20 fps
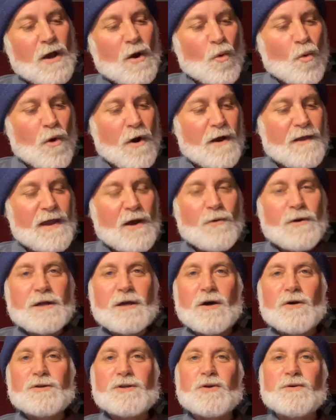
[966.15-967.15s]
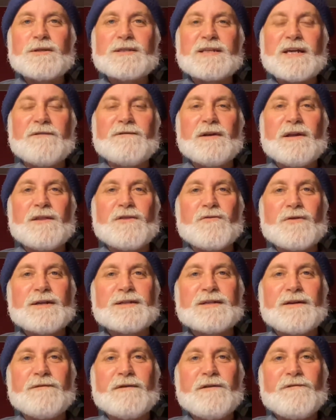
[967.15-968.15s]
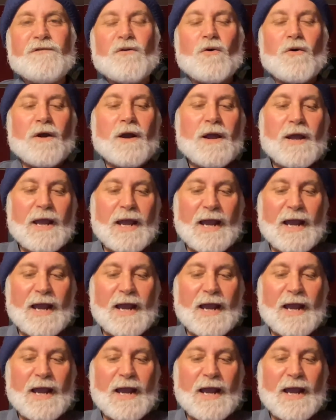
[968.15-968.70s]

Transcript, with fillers: where they would go to in 73 and 74.